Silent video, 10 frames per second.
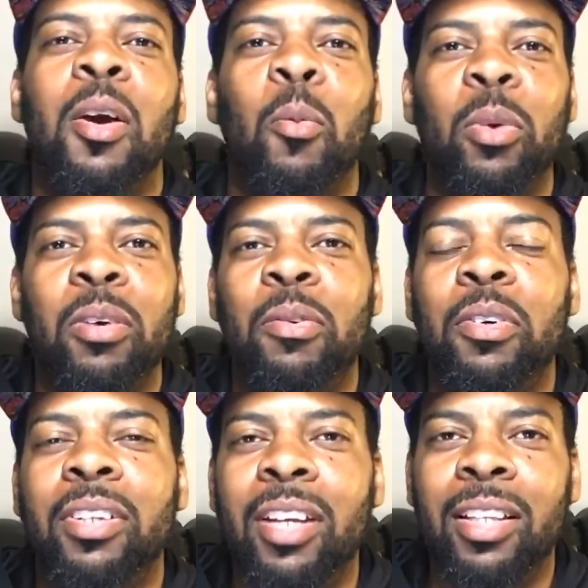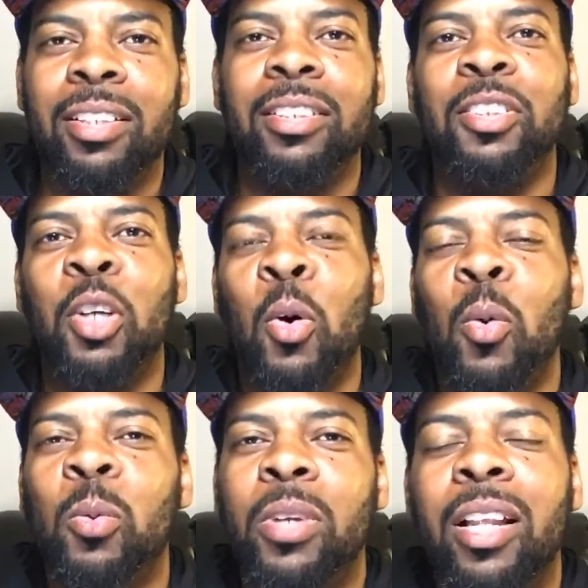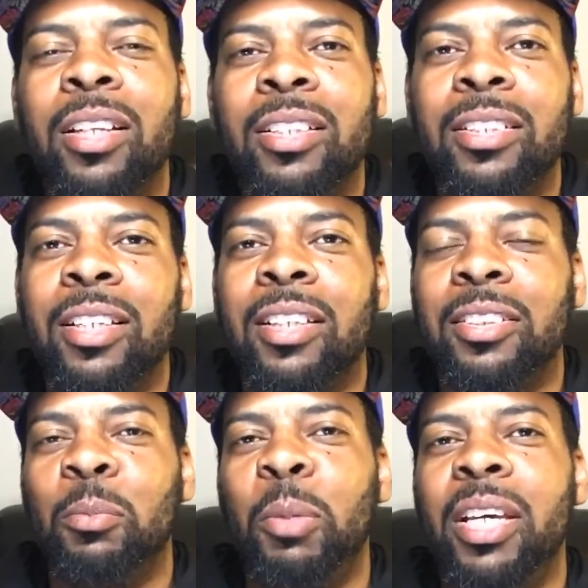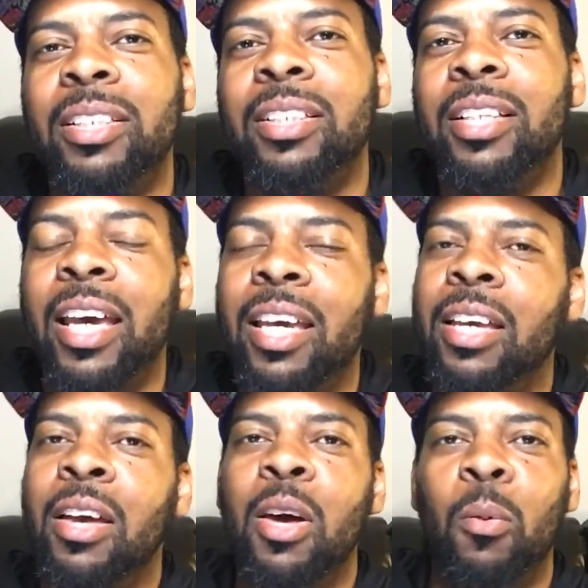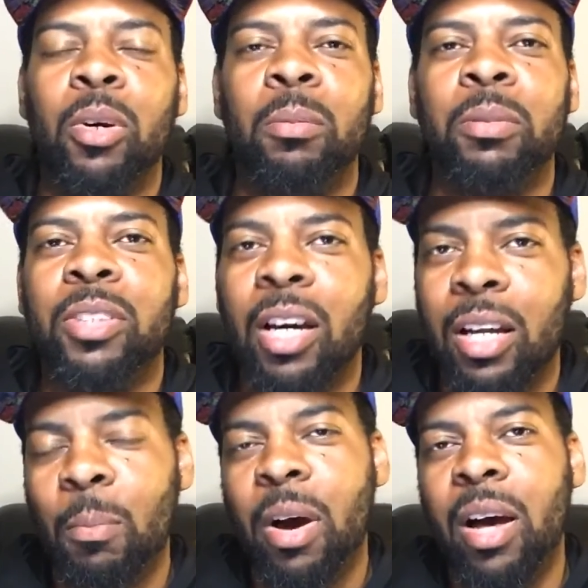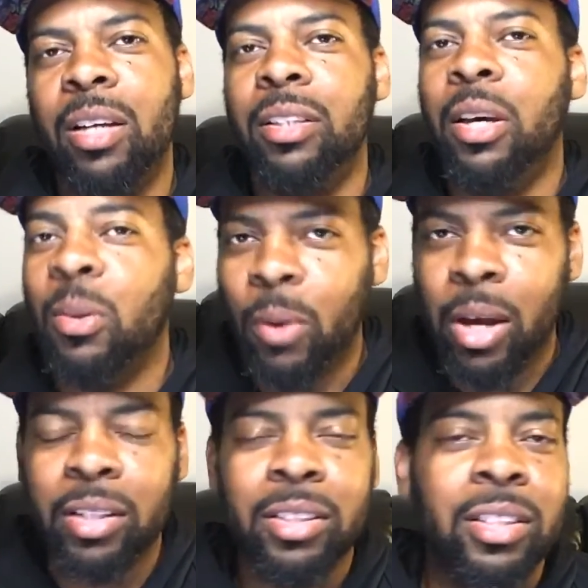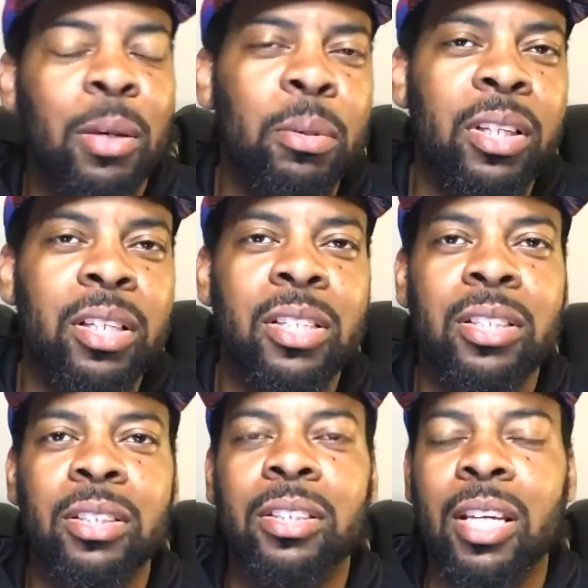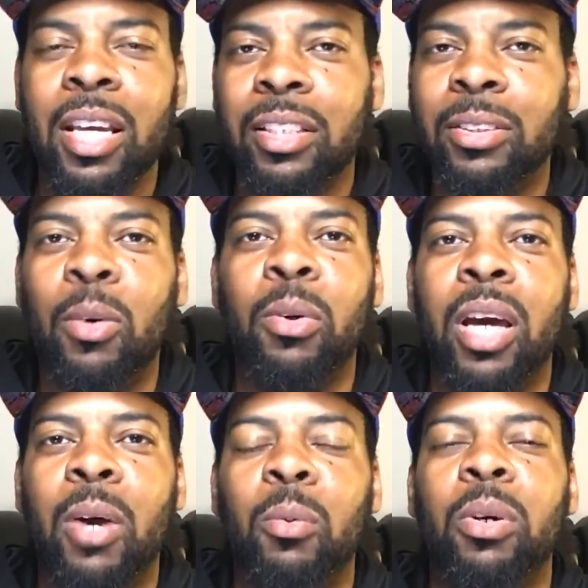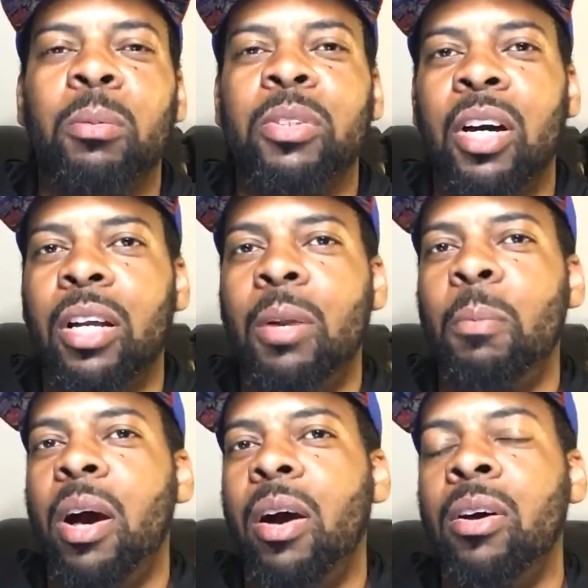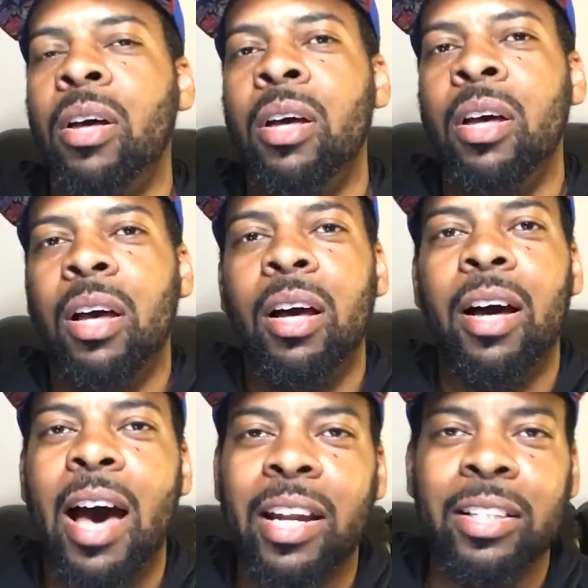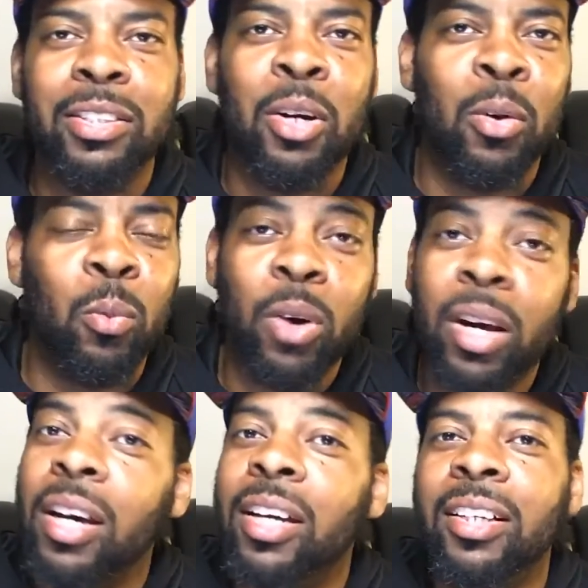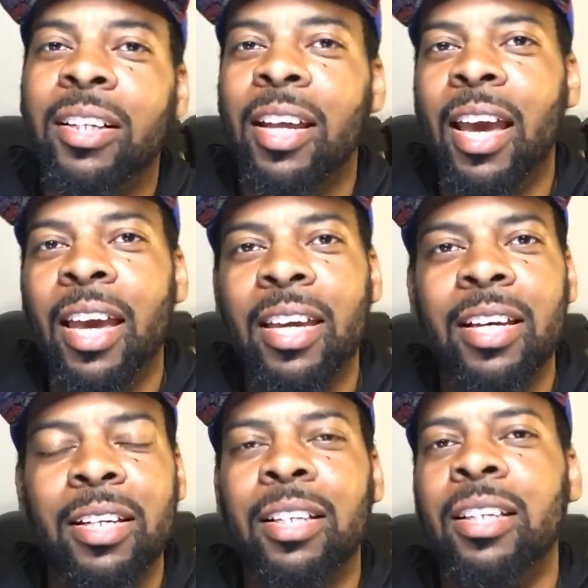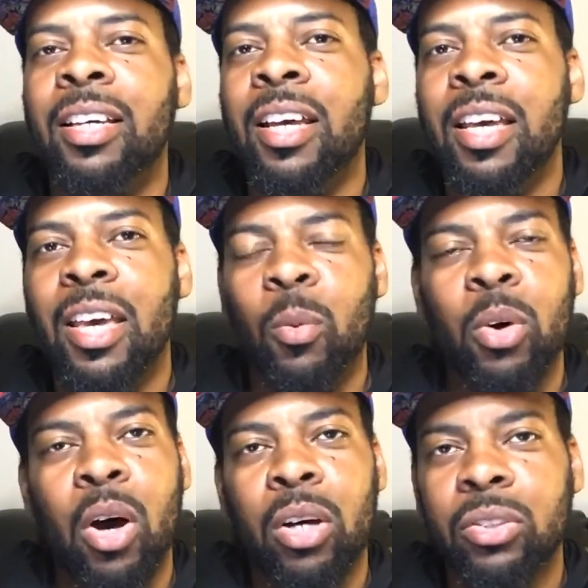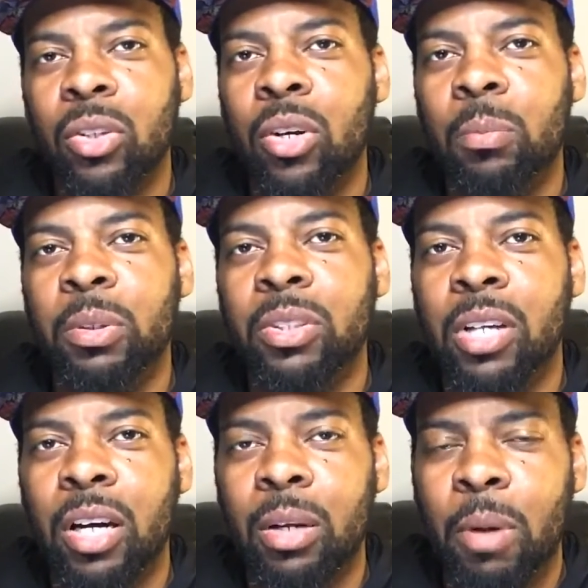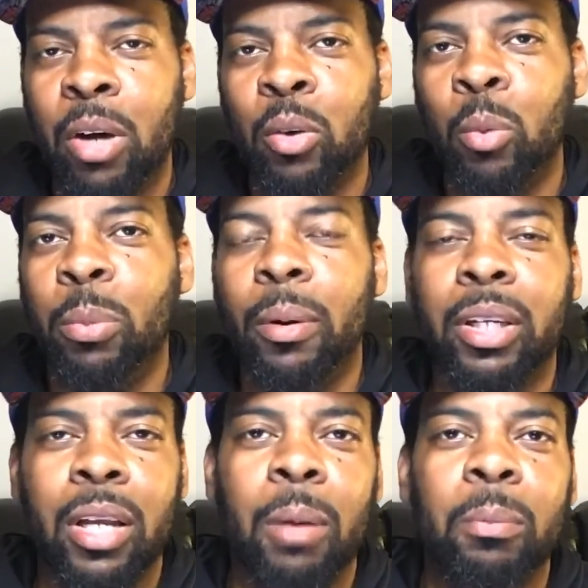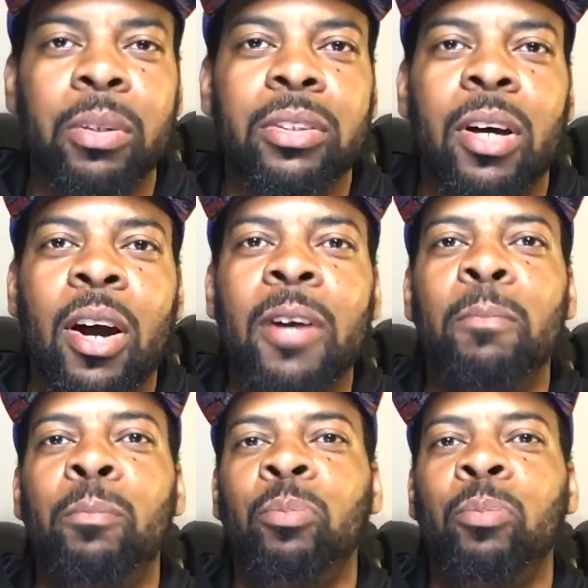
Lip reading: We're in for another show, Dollar Discussions, man. Tonight, we're going to be talking about another round of stimulus checks going out. We're going to be talking about how to turn 100 into 800. And we're also going to be talking about group economics. All right?